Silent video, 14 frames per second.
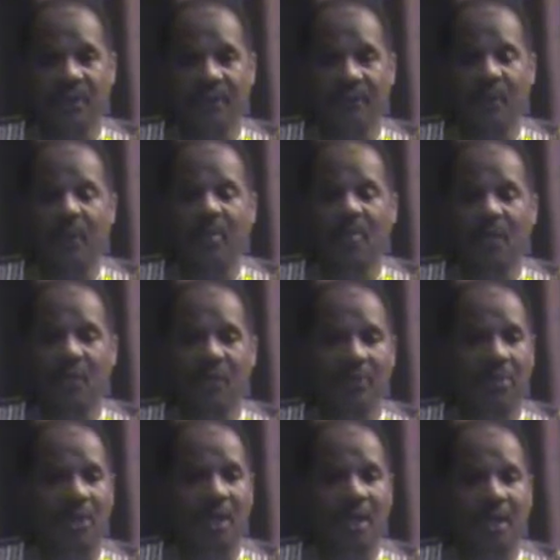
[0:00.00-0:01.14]
for the most
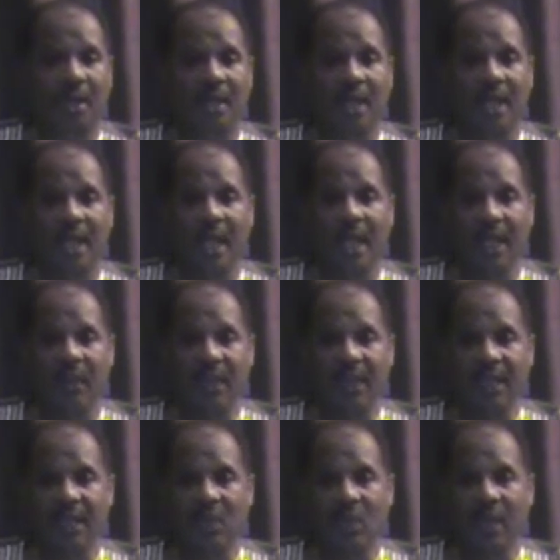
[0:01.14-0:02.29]
part. And we need
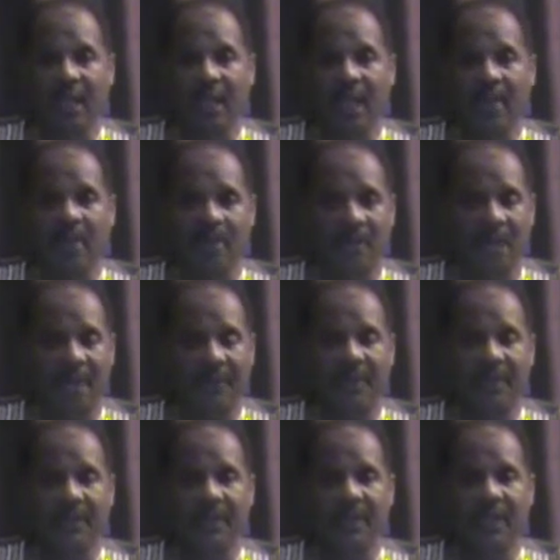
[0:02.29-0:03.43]
to wake up about these
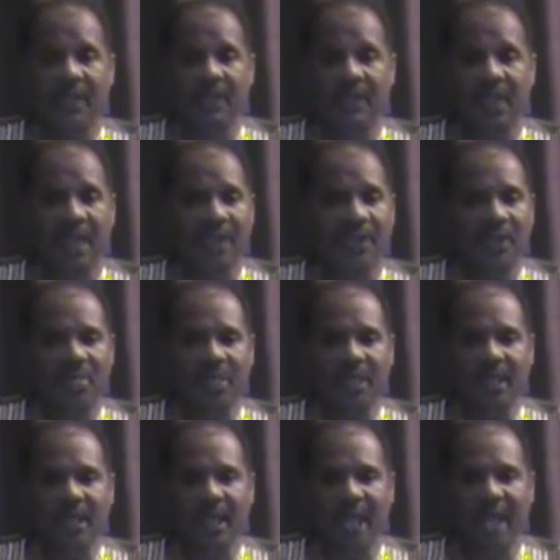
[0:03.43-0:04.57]
things. There are plenty
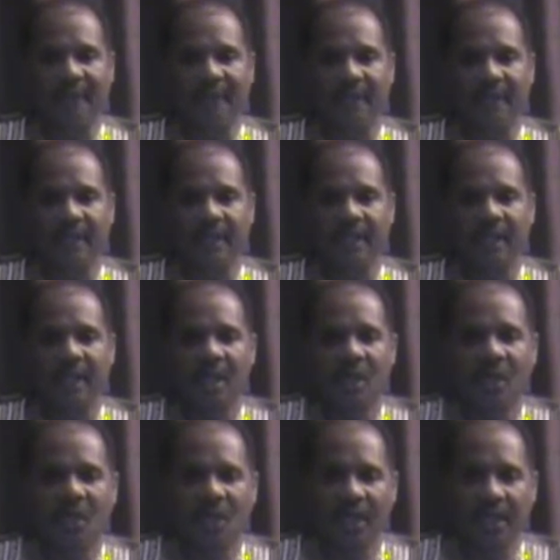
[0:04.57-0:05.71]
of African
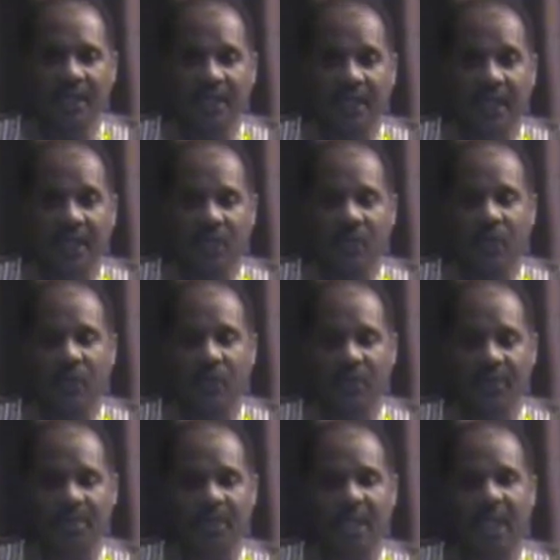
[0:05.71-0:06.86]
organizations, so to
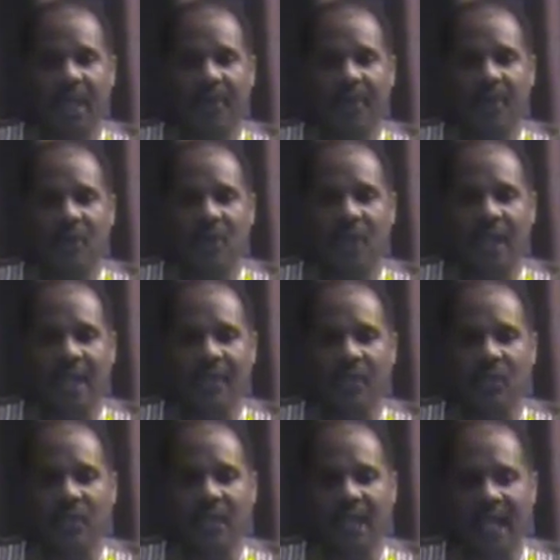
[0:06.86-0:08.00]
speak, out there trying to
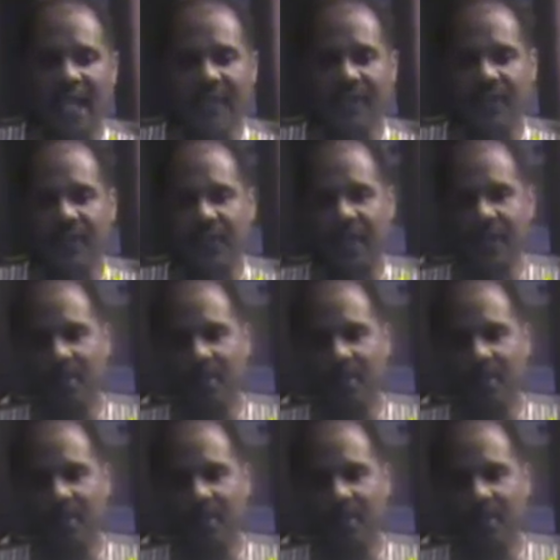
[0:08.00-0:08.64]
enhance us as a